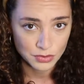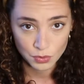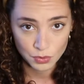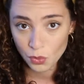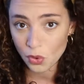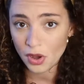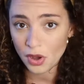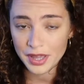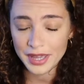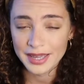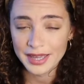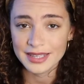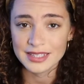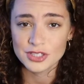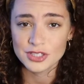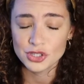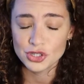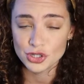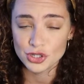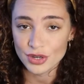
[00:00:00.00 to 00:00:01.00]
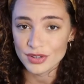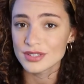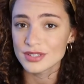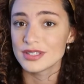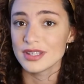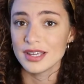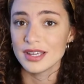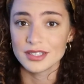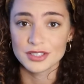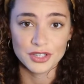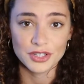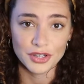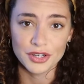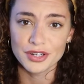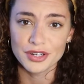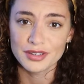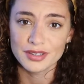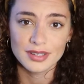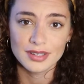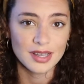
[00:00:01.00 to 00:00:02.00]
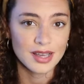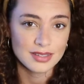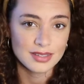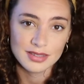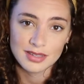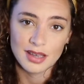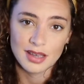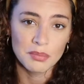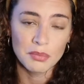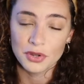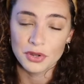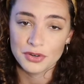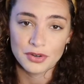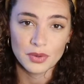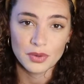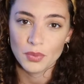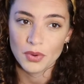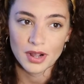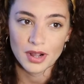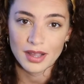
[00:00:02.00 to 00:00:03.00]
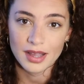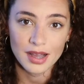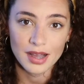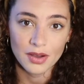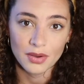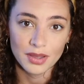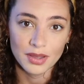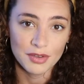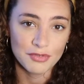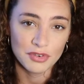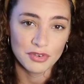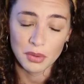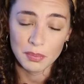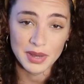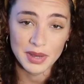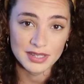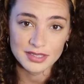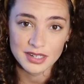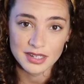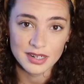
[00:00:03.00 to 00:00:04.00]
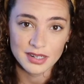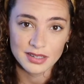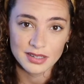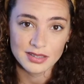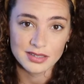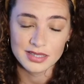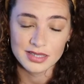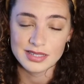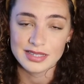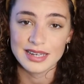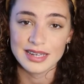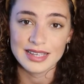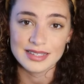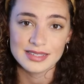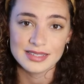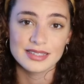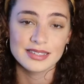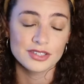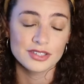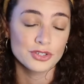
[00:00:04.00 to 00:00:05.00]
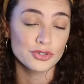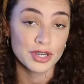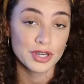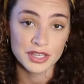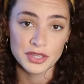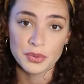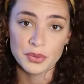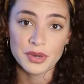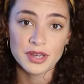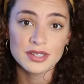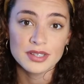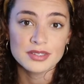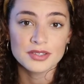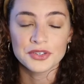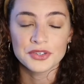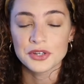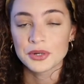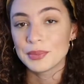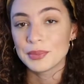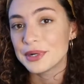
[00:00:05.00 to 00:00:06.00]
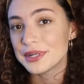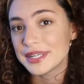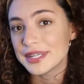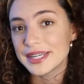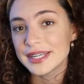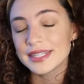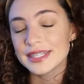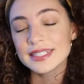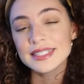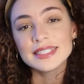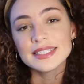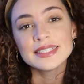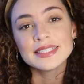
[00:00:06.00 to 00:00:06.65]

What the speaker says: Walking is just as good as a moderate workout, if not better, because it's less strenuous on your body.